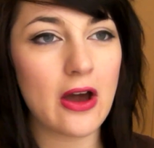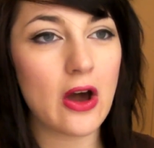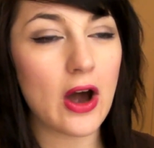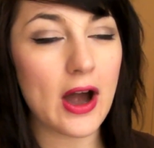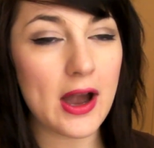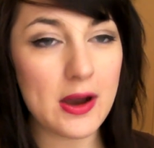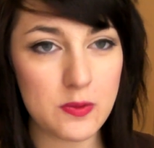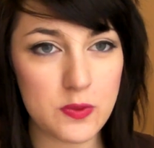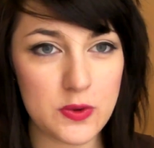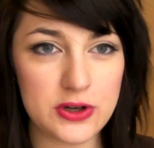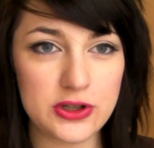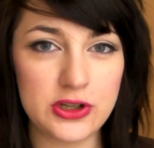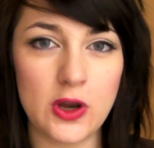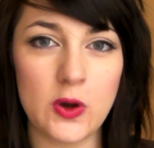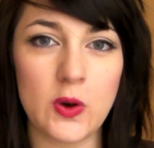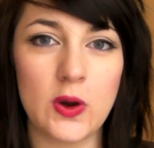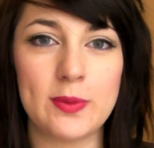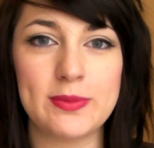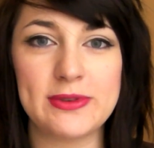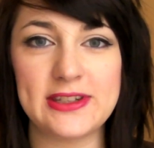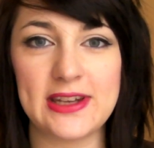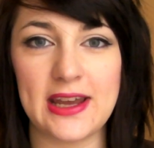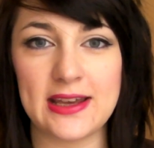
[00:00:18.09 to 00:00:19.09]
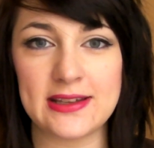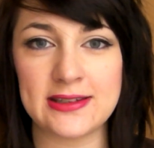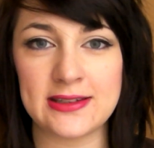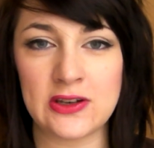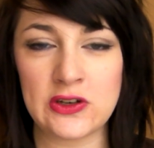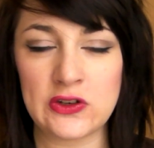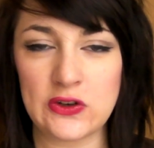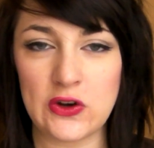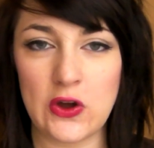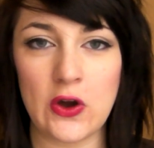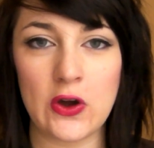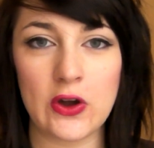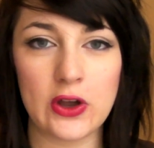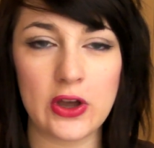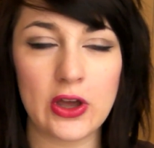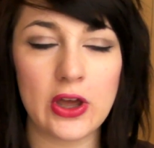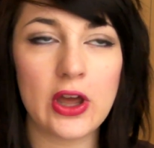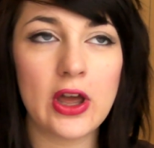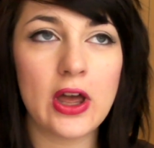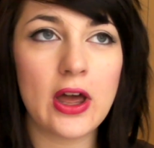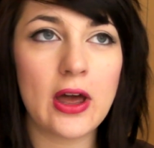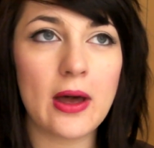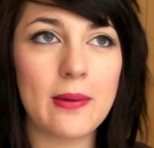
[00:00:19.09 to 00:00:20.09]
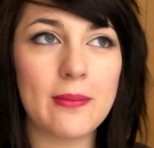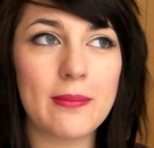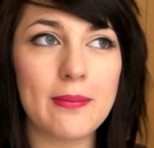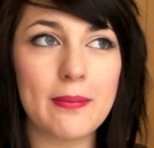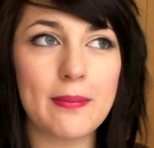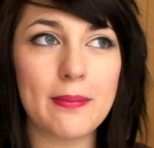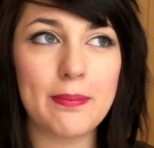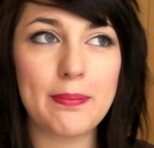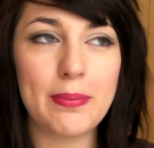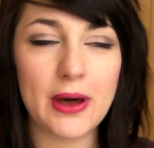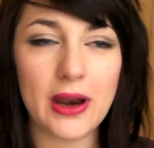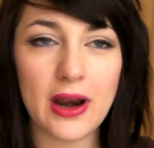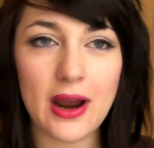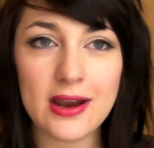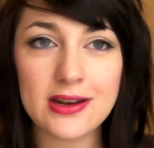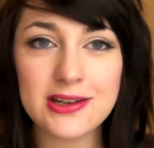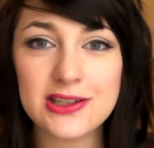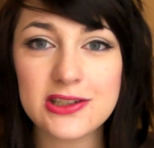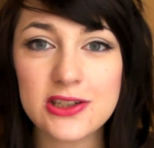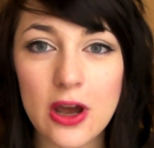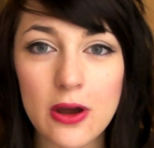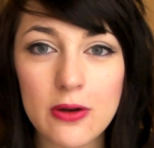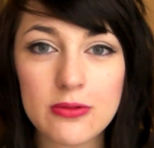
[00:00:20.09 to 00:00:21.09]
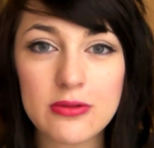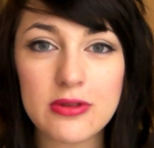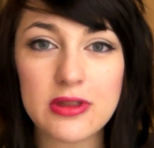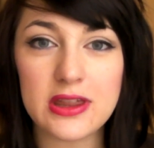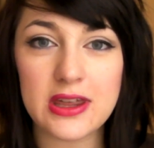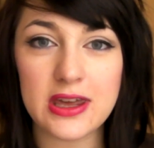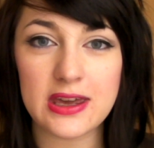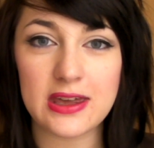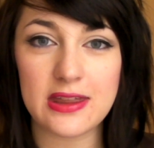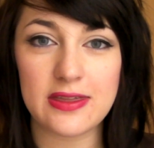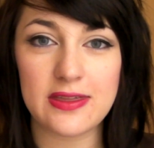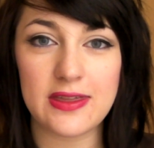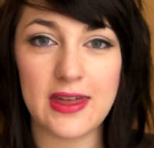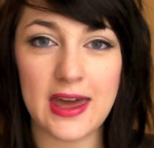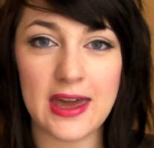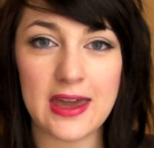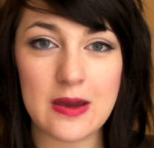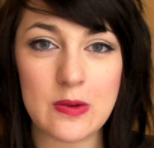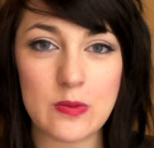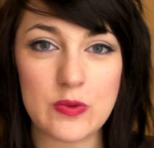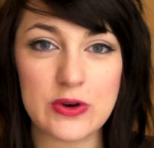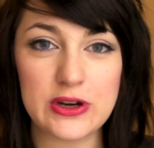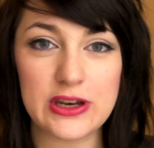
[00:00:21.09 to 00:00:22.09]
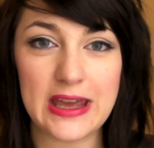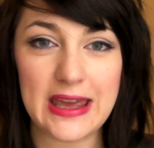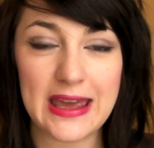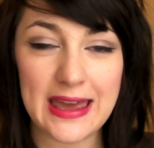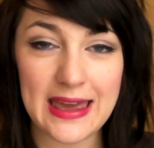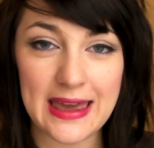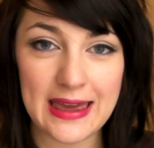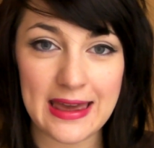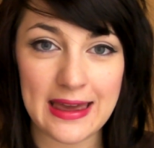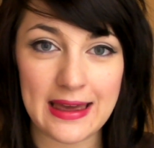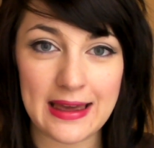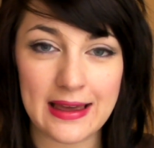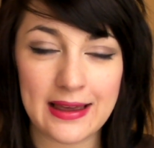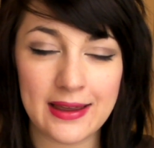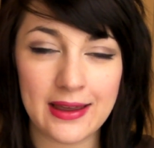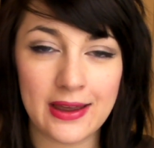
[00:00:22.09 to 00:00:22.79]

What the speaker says: I would go upstairs and knock, but I don't think they would hear.